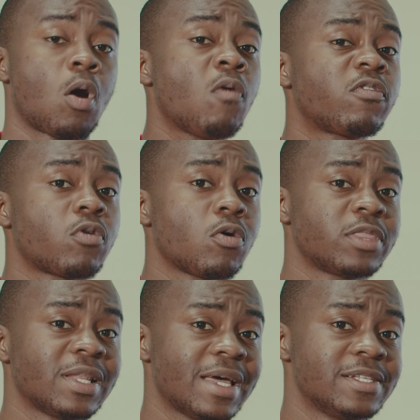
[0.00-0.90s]
Overall,
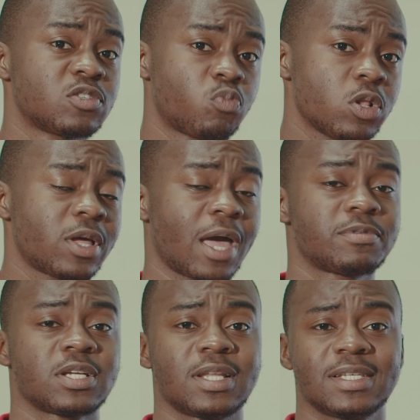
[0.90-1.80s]
the lens will
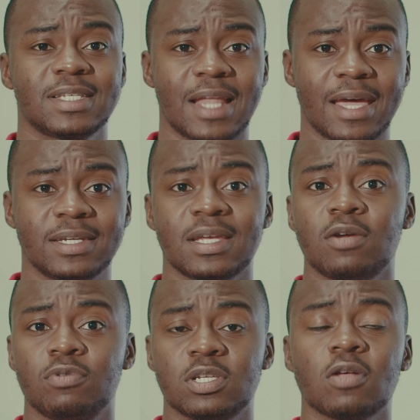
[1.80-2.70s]
capture less light,
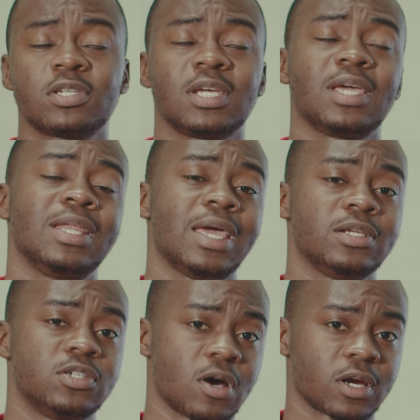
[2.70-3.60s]
resulting in a
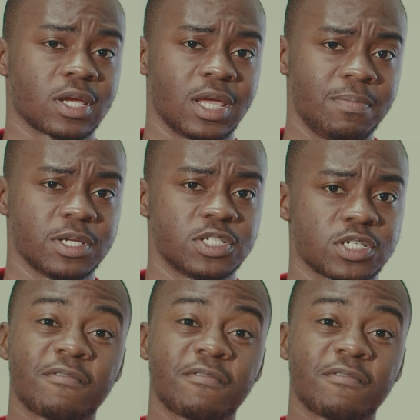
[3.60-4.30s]
darker image.